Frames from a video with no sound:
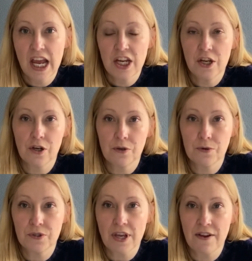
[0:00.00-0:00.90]
You can
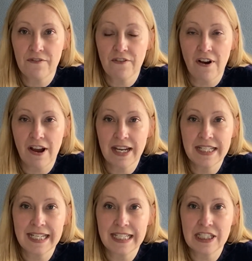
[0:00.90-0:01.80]
also find
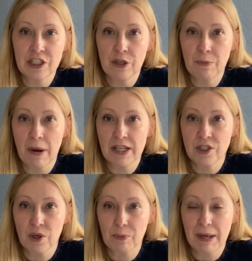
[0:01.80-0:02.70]
links to my
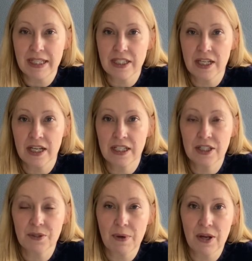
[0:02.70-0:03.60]
sock pattern
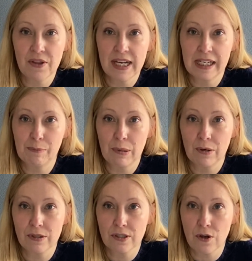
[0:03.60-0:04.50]
as well, the Little
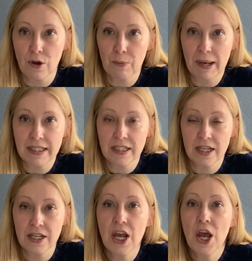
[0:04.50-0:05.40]
Block sock pattern,